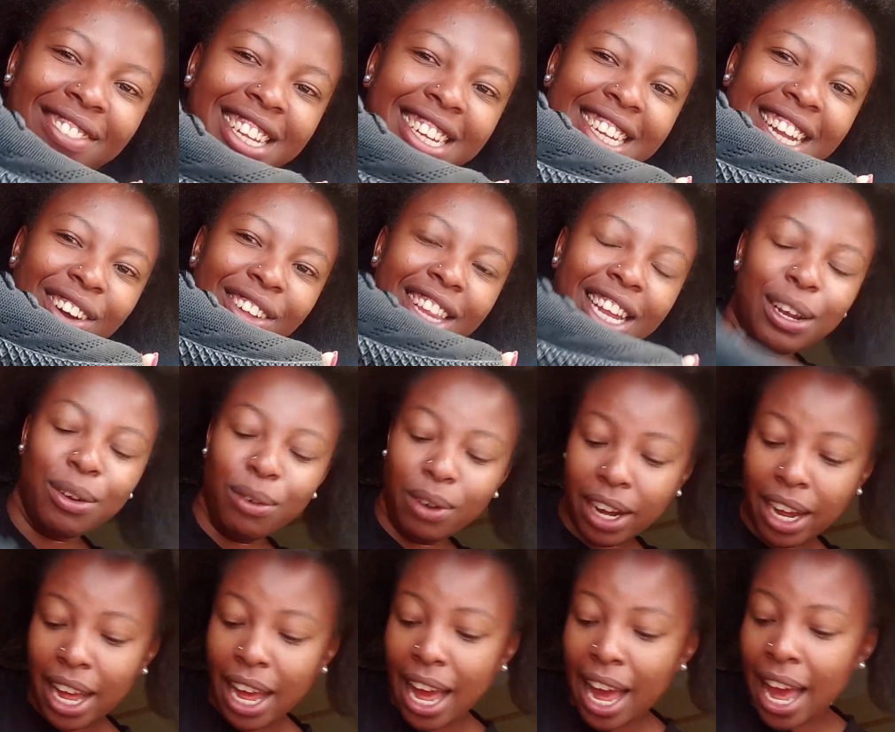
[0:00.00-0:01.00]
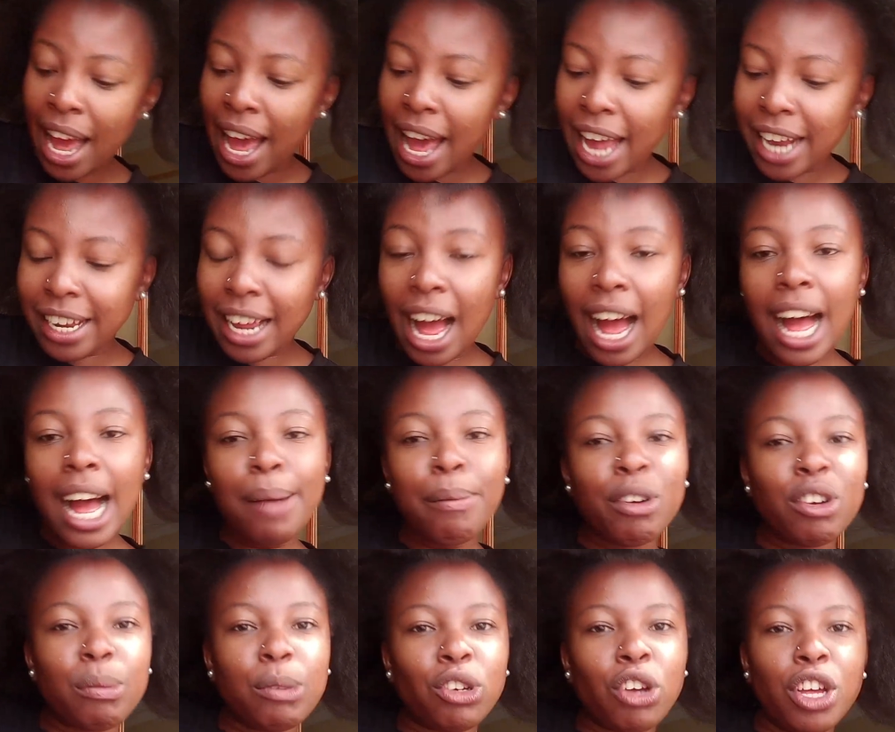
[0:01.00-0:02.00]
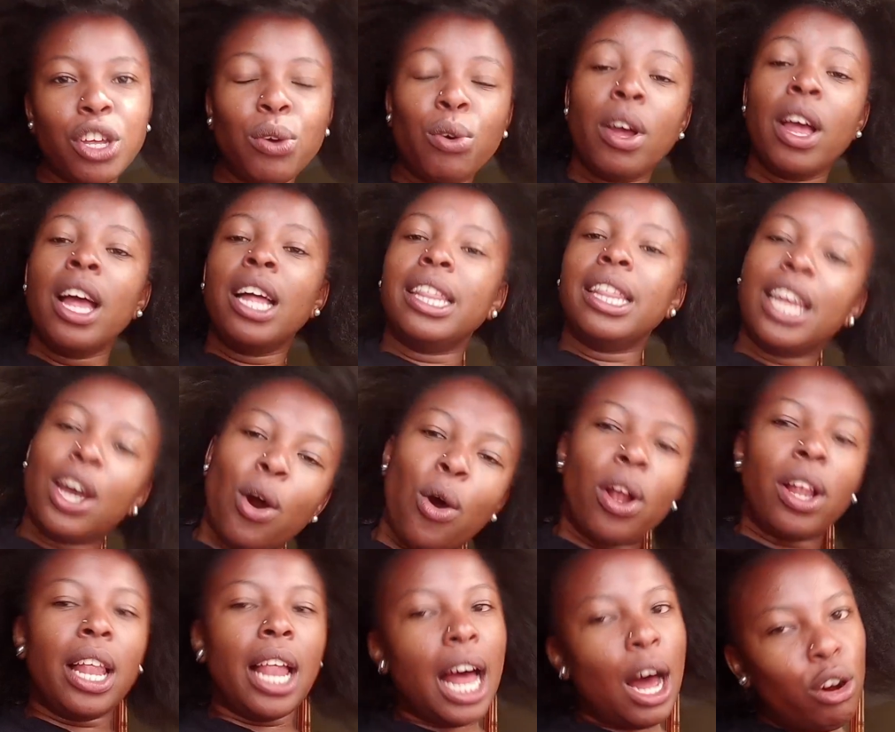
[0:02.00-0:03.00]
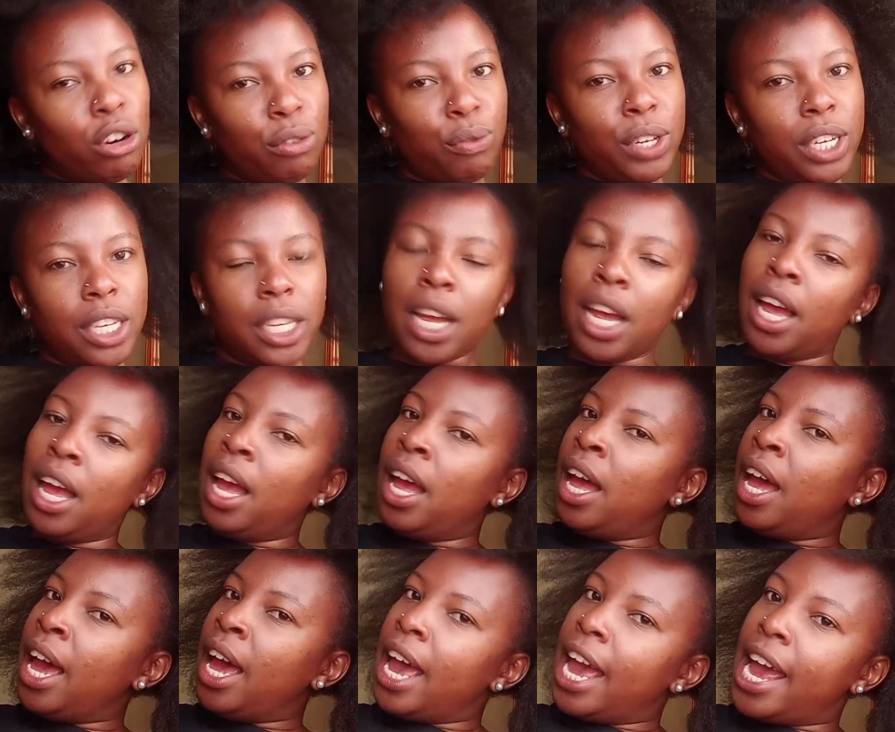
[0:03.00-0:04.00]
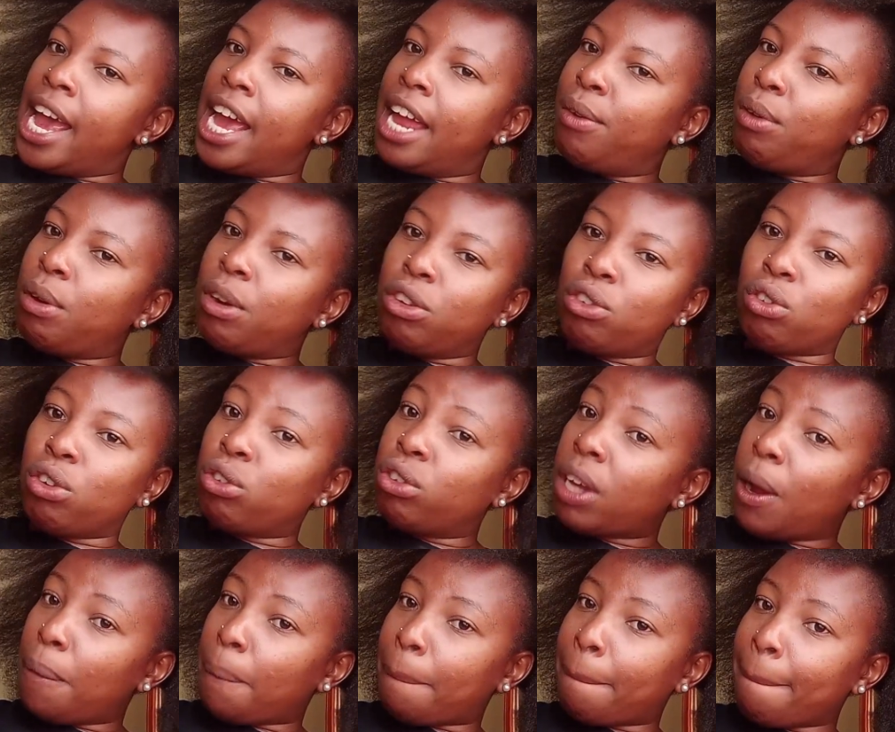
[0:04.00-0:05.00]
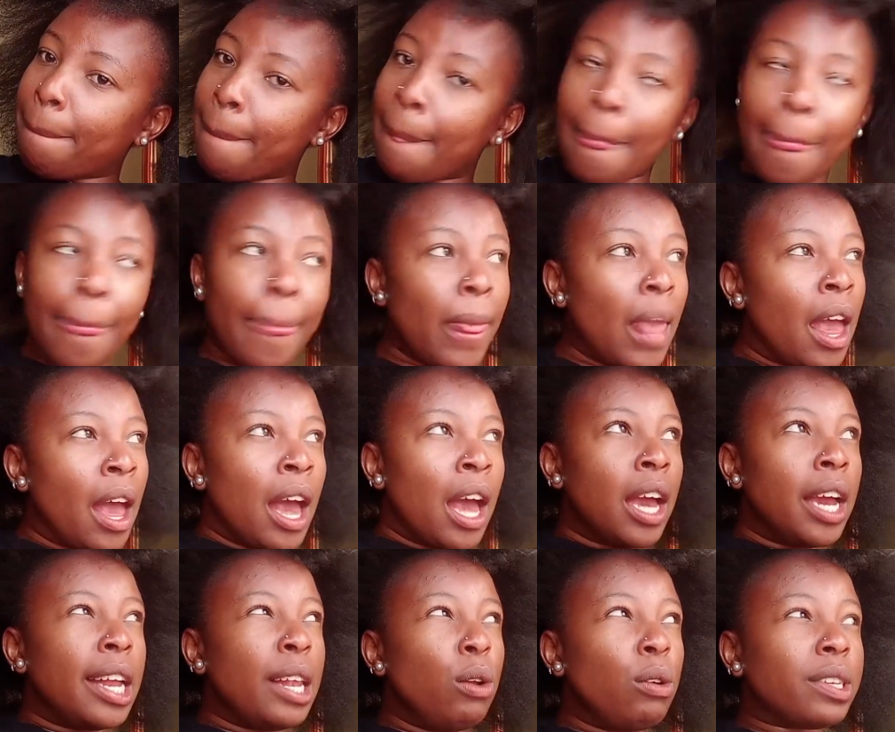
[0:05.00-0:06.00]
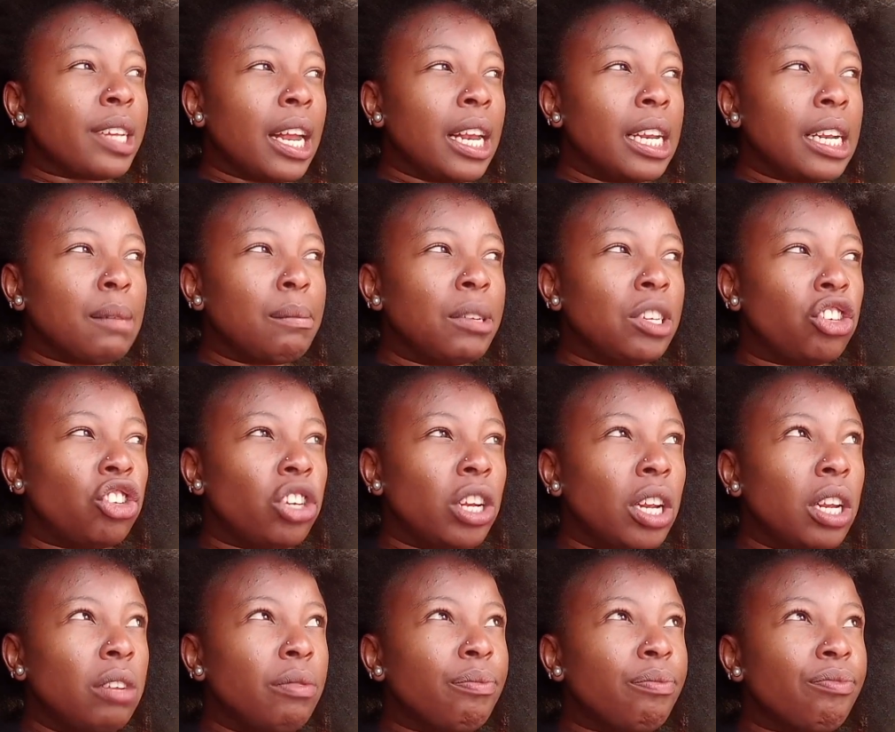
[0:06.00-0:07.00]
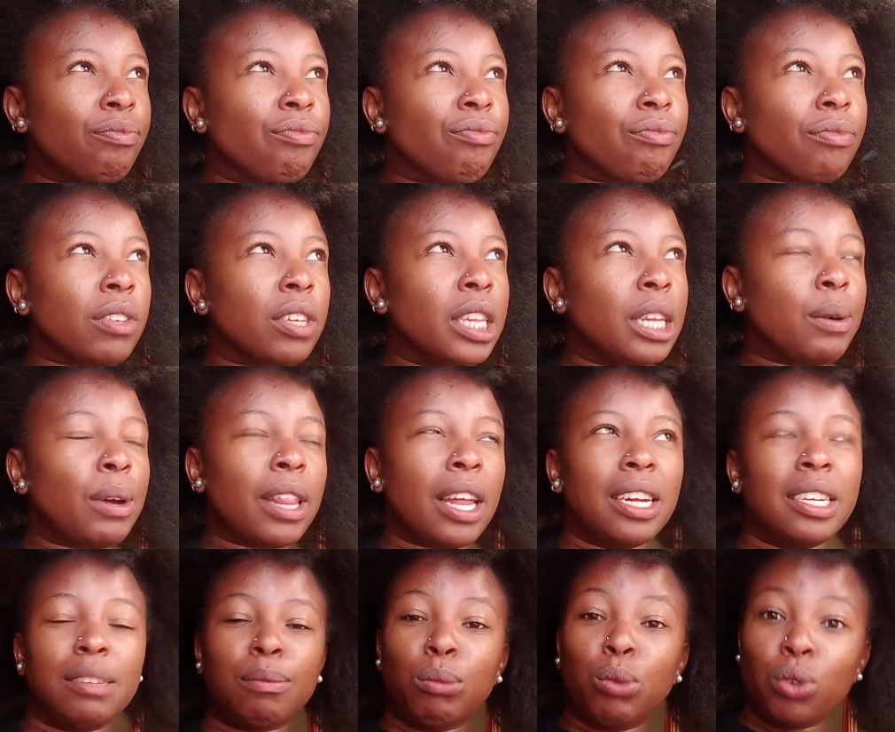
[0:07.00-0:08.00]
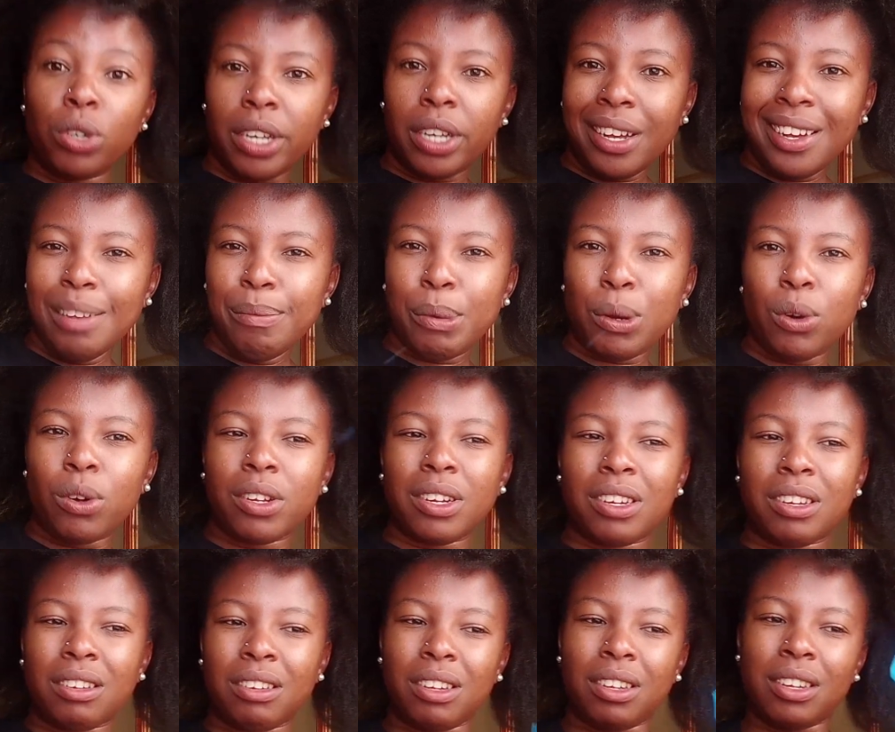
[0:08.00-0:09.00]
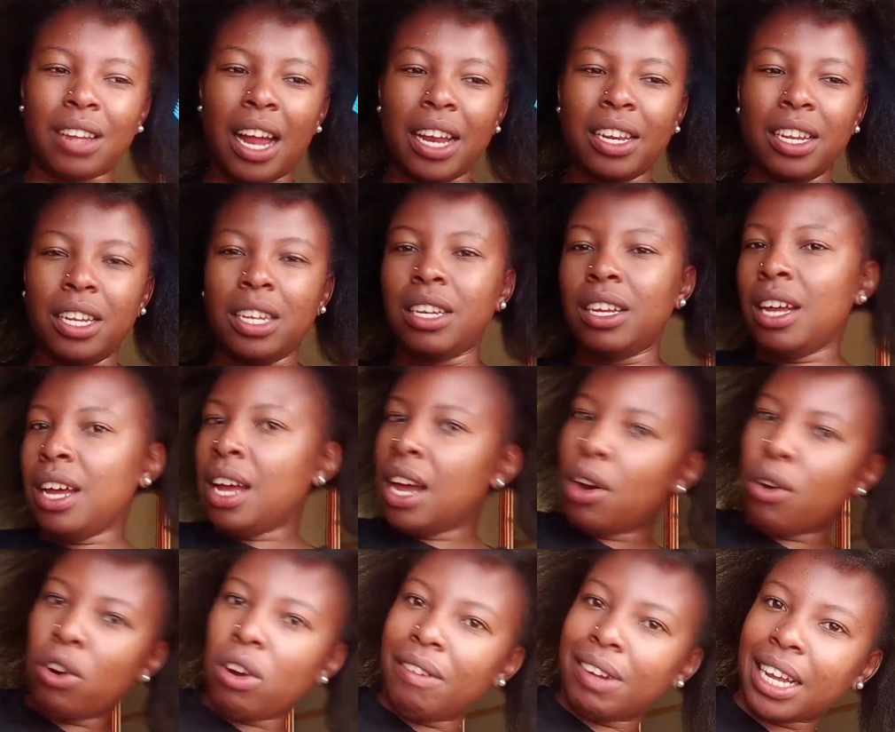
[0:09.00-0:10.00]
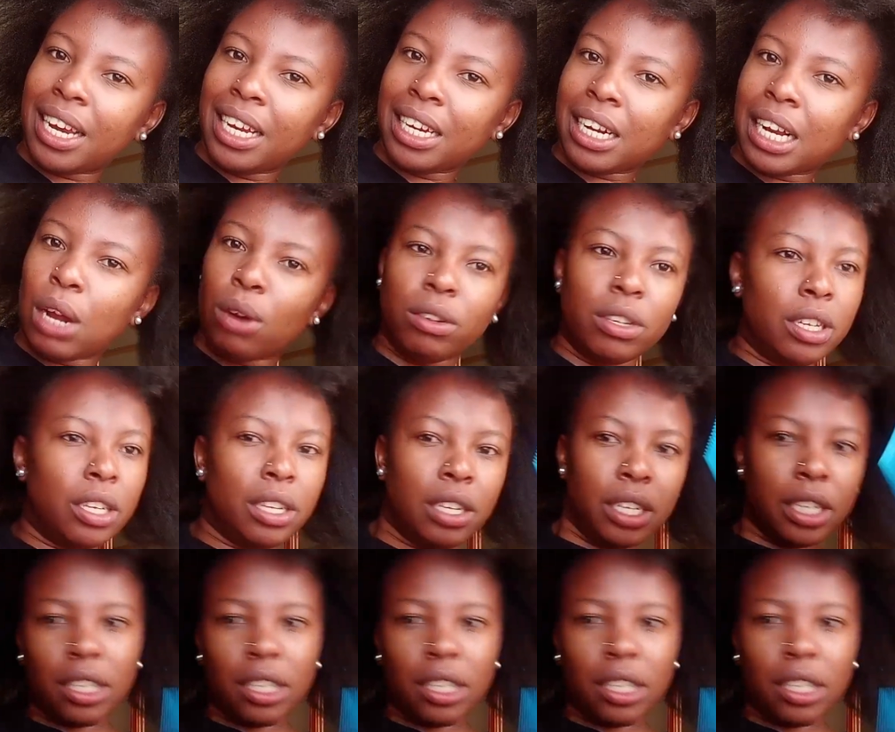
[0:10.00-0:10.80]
This is how they look. And yeah, I'm going to be showing you the whole outfit, and we're going to go to town. It looks a little bit chilly. The weather is moody because it's sunny, all of a sudden cloudy.